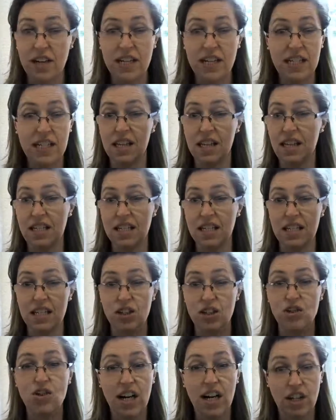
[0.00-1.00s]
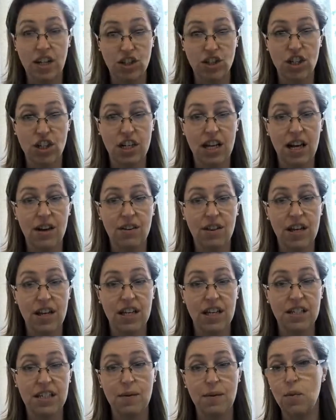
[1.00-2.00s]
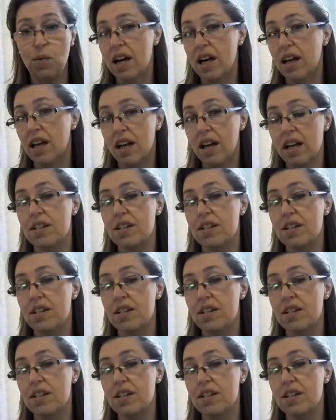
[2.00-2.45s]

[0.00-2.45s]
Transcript: finding that there's a distraction out there somewhere,